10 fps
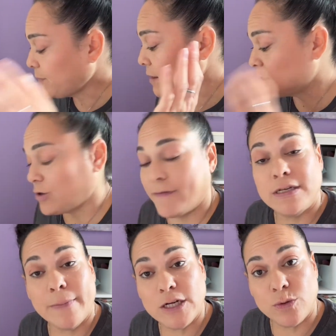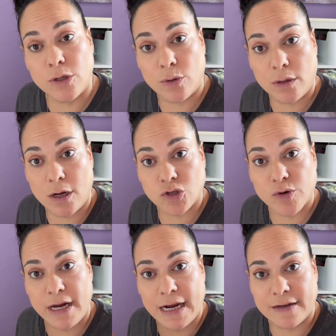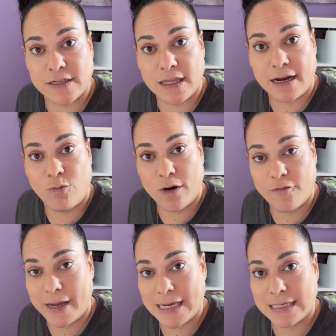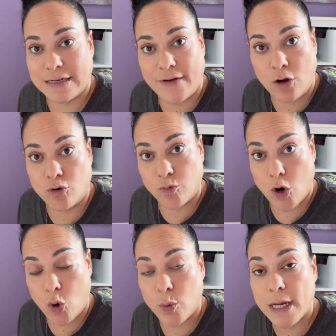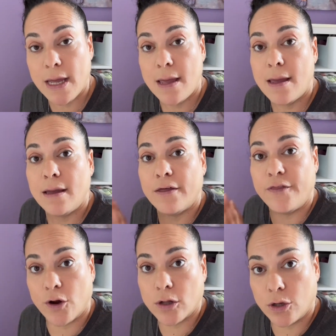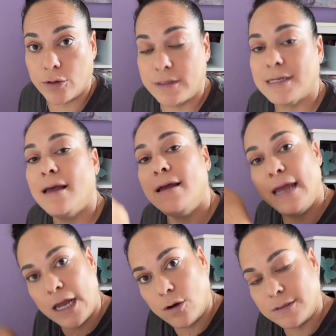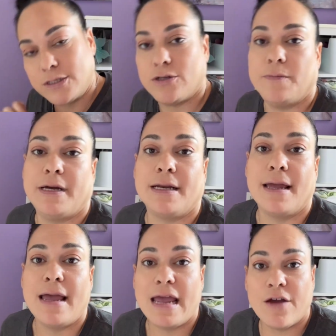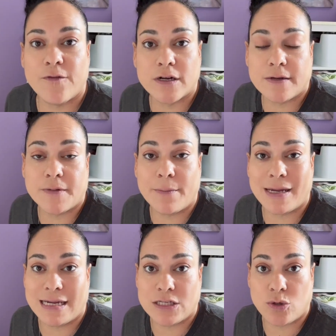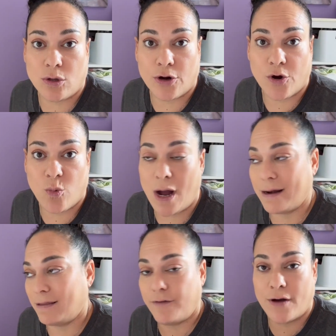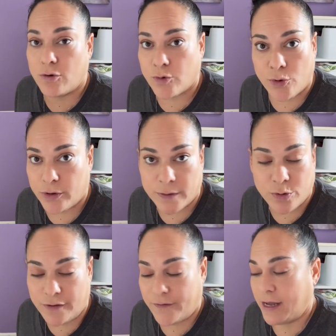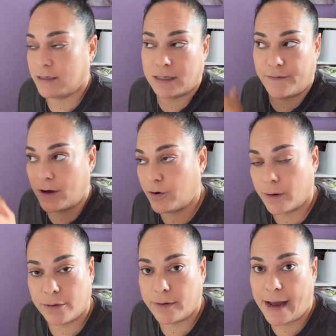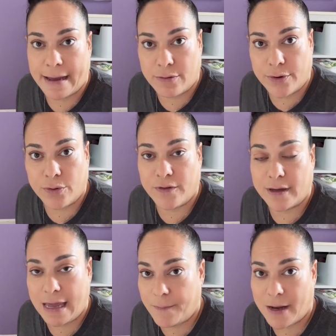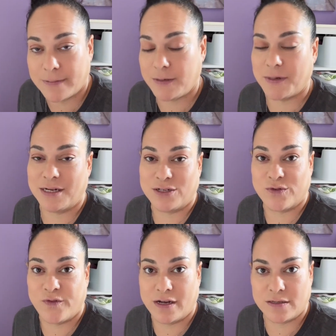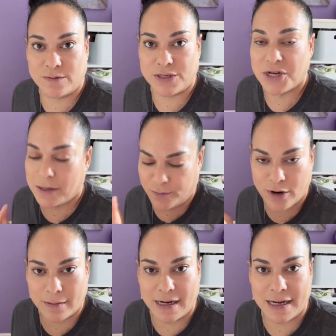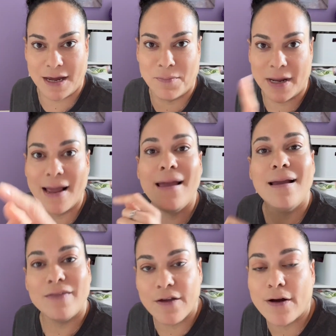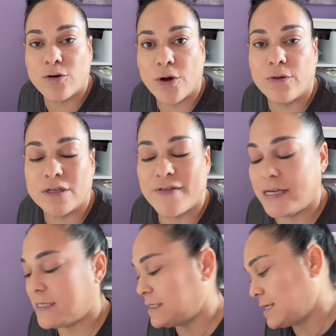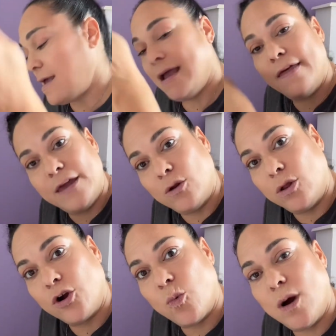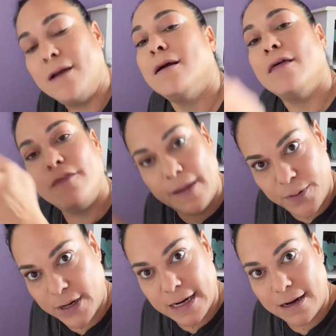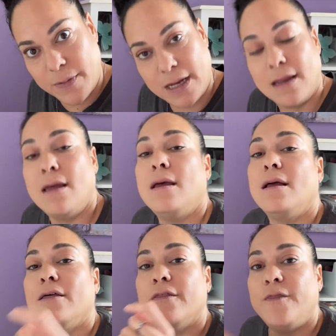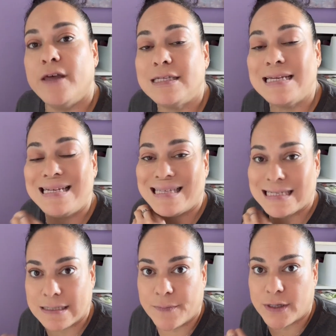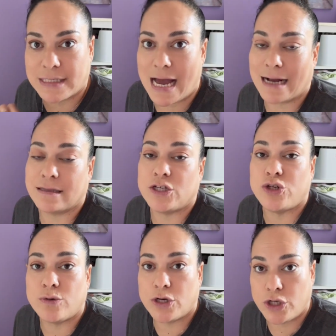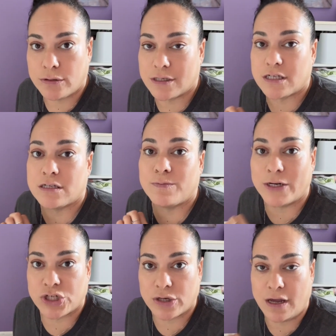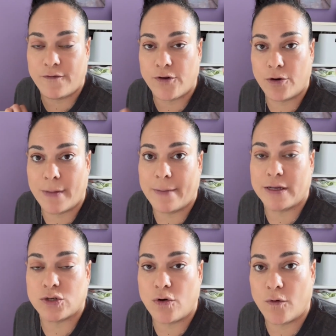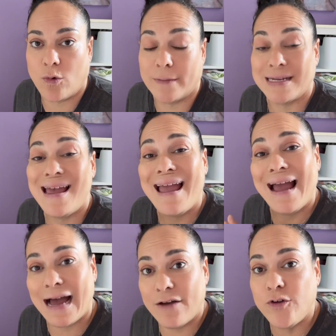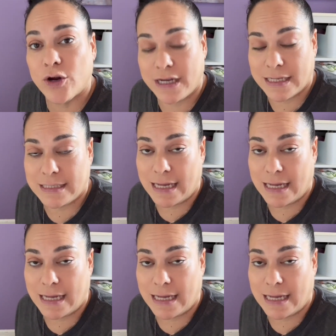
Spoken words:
So every time I do a load of laundry and I see that one of my kids have outgrown their clothes, it goes into the bin. If there's something my kids no longer want, they've outgrown the Bluey phase, they've outgrown the K-pop Demon Hunter phase, which probably not yet, but they've outgrown those phases and they no longer want, they put it in the bin. This is the simplest hack that you can use, especially if you're a mom that's overwhelmed. Have your kids